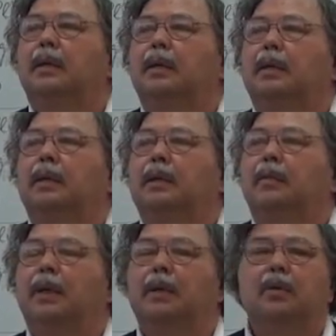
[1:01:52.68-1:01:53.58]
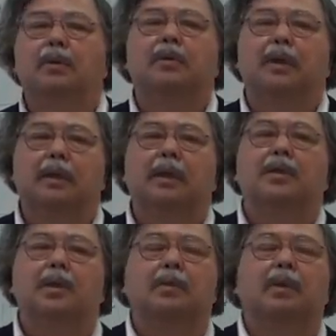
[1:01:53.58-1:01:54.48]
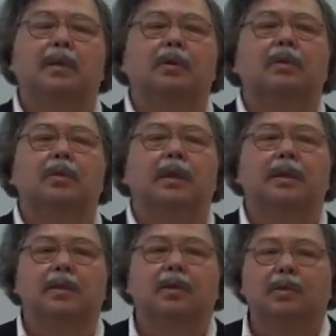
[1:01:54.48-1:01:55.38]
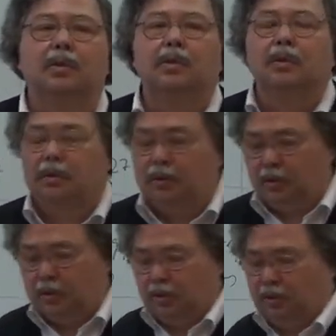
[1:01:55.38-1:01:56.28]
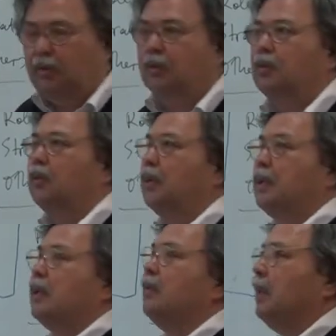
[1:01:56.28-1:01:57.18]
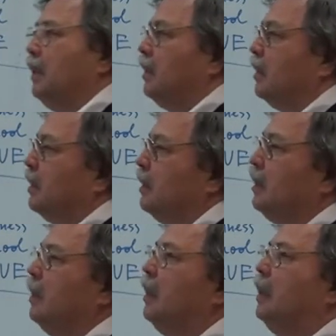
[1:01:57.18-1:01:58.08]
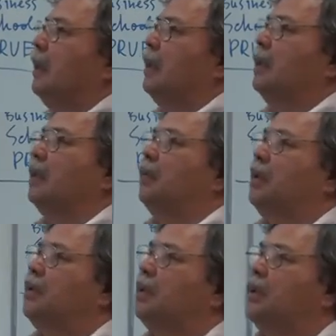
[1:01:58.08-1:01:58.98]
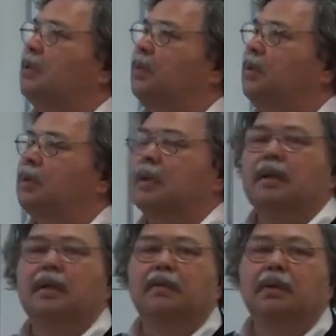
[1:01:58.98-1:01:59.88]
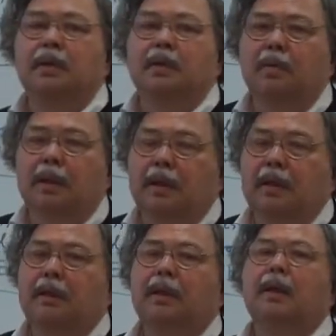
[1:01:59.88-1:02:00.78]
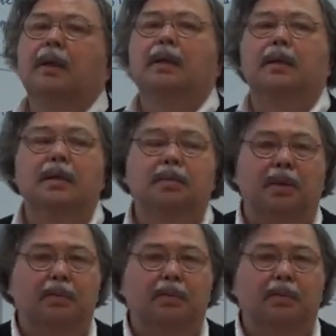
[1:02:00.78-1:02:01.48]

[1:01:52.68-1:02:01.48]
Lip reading: and we are not trying to estimate it. The question is posed in a different way. These